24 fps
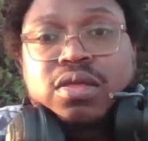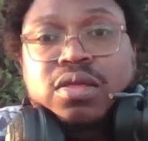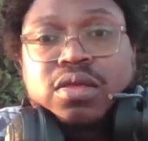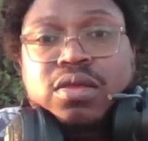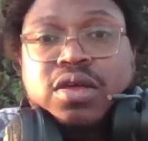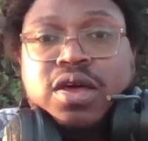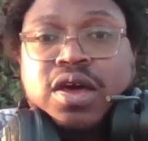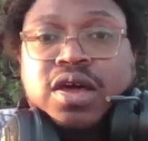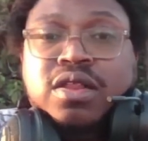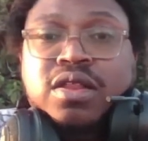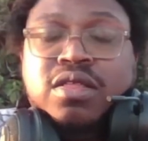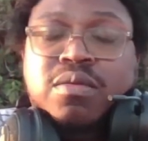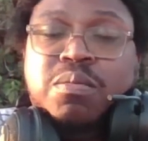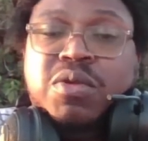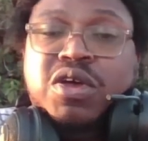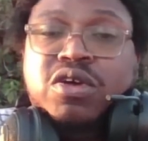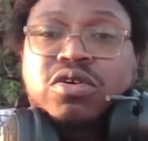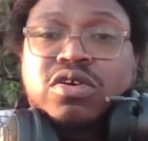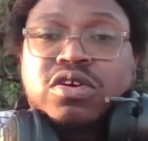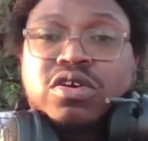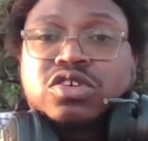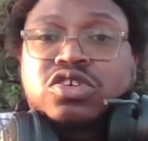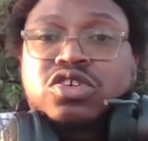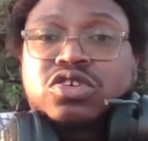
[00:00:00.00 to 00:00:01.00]
kind of the bigger
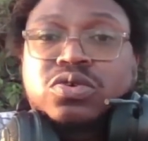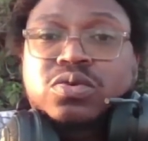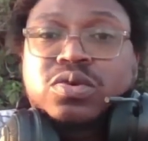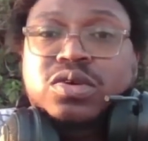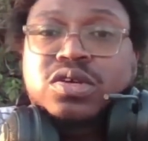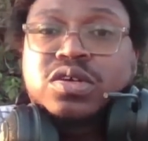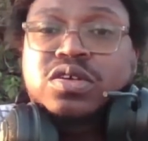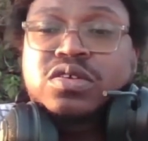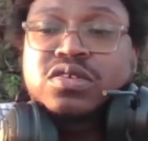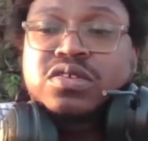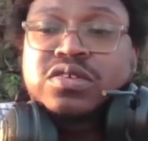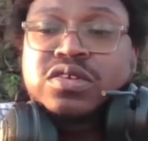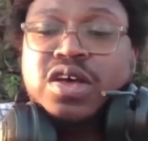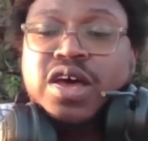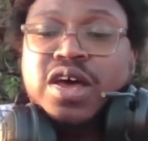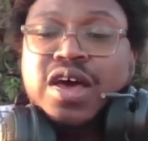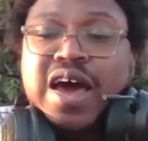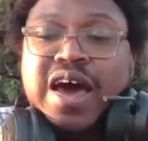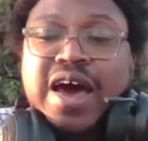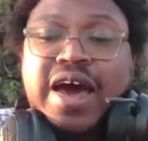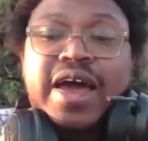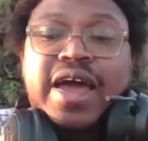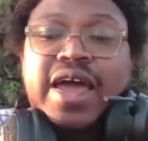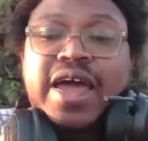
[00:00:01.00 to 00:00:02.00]
issue is
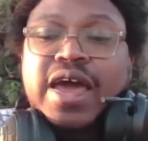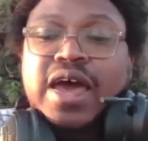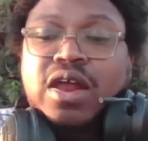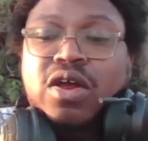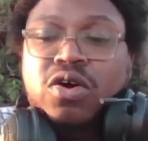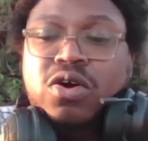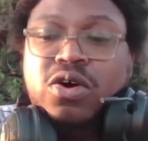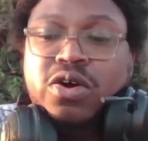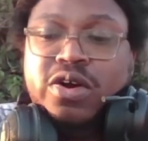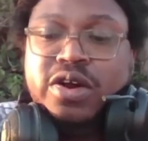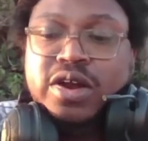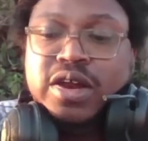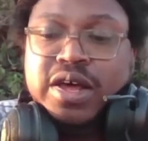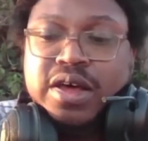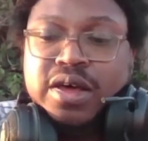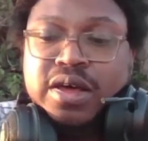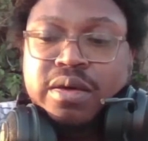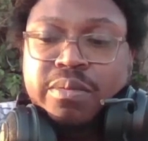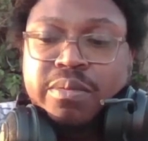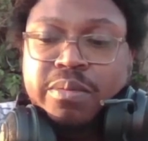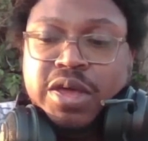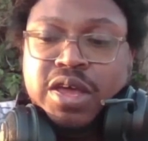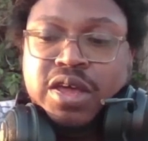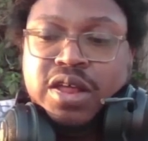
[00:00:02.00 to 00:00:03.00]
I had a hard
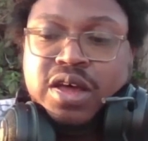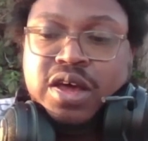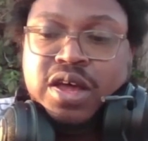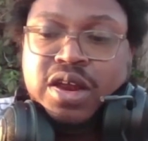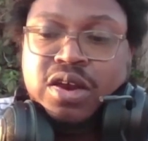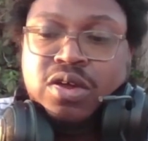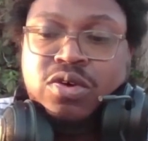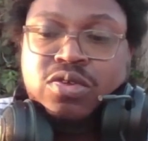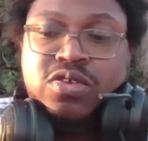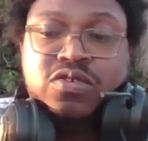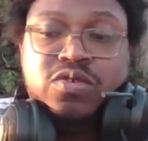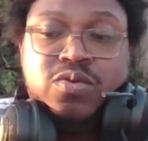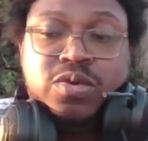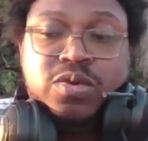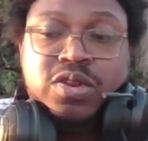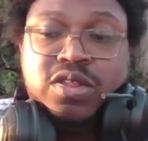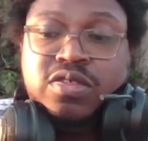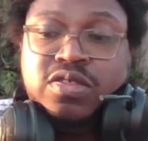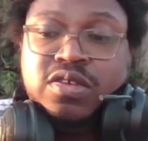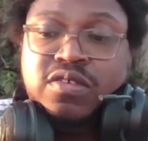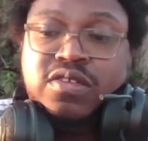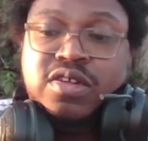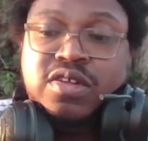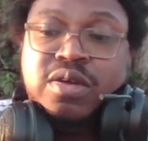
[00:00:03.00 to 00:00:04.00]
time, and I know this is one of the
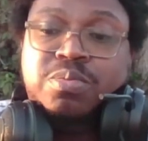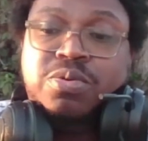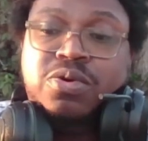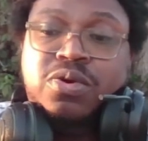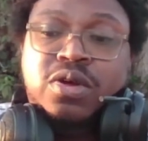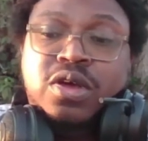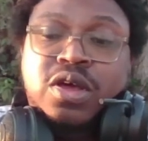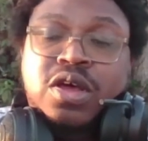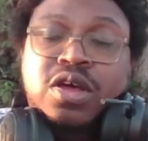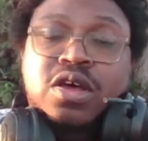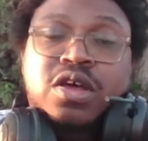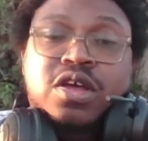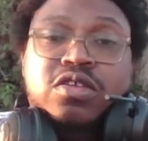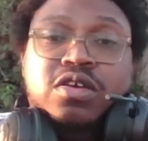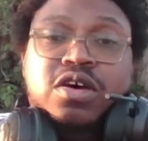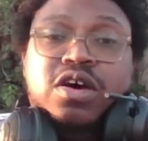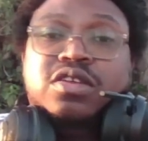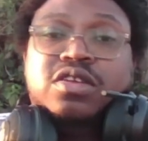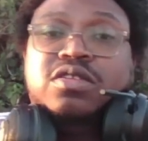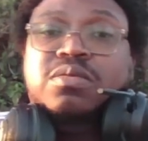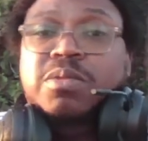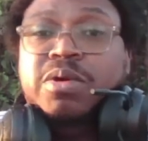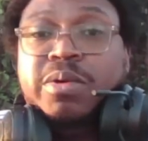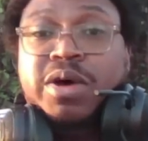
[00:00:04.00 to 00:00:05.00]
things Leper
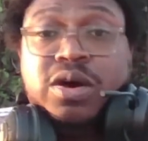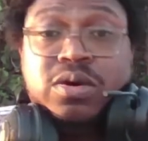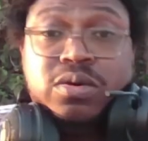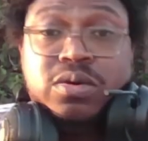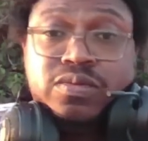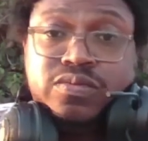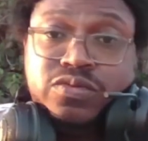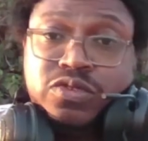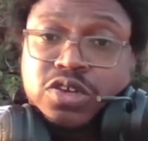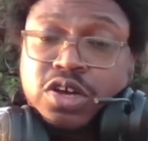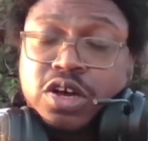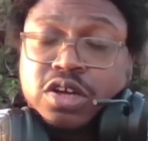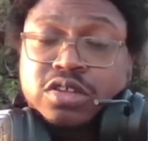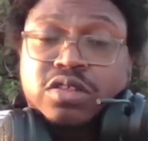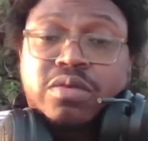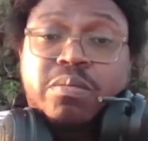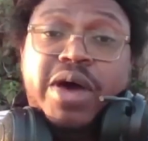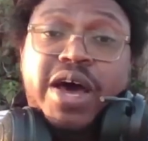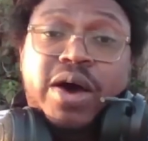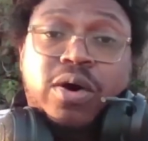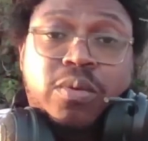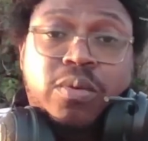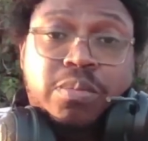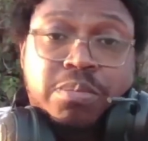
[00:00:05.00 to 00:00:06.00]
talked to me about talked
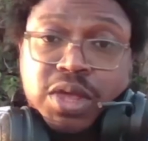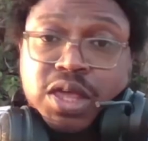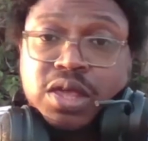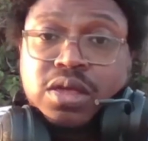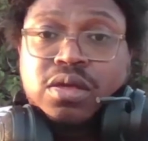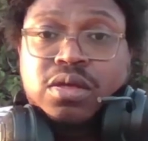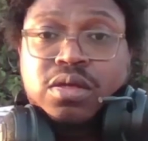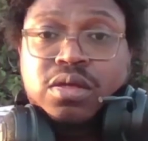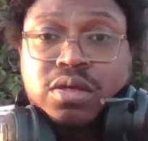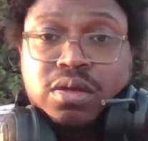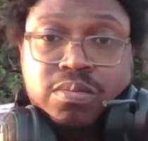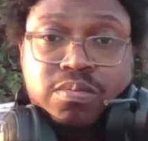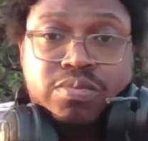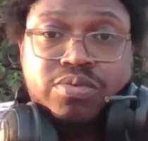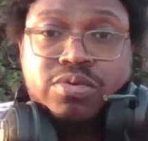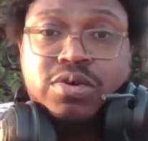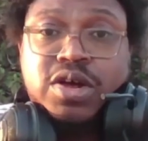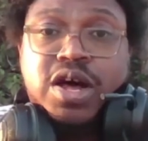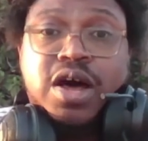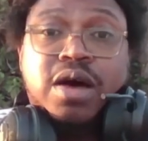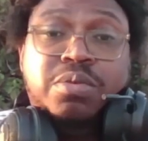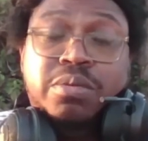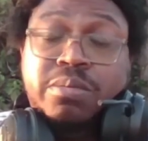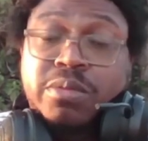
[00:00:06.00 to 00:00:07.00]
about me,
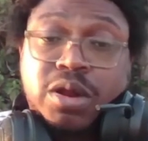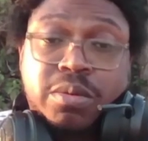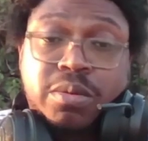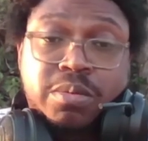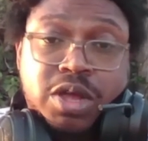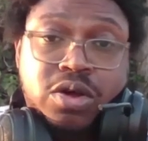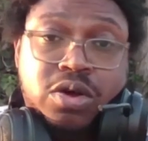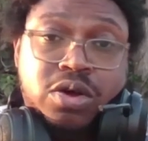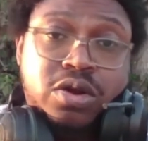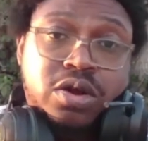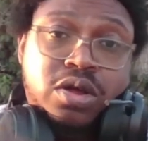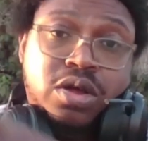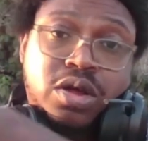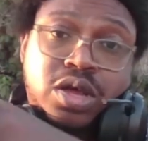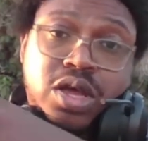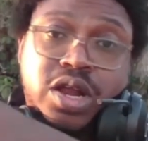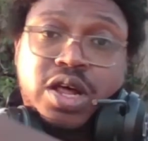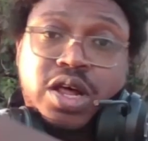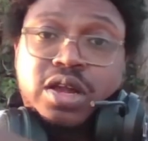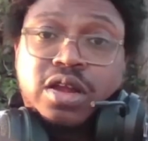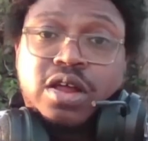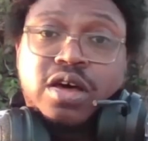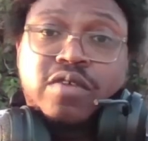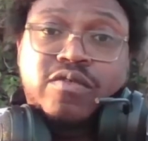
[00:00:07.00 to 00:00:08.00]
complimented me on, and I
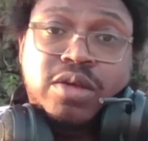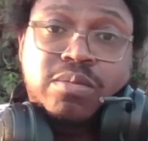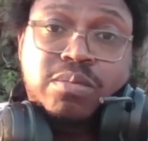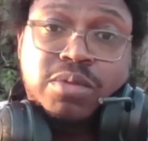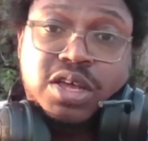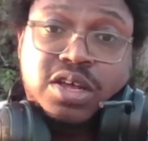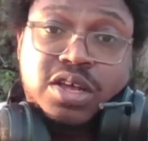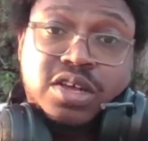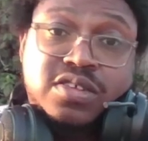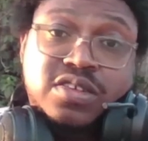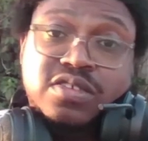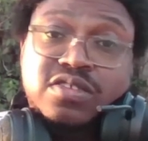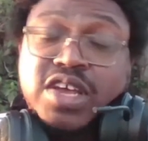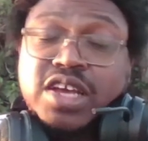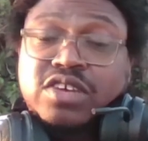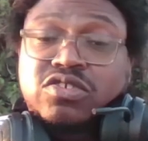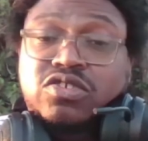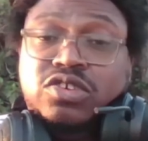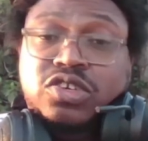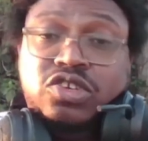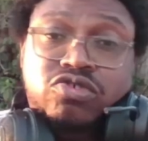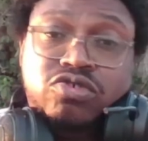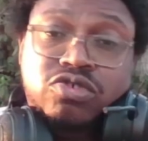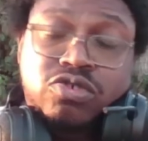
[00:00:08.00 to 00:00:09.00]
love it because it's
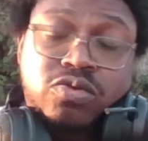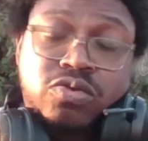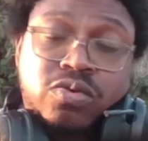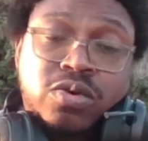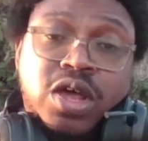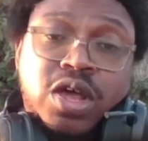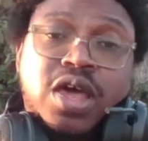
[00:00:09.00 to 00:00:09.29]
actually true.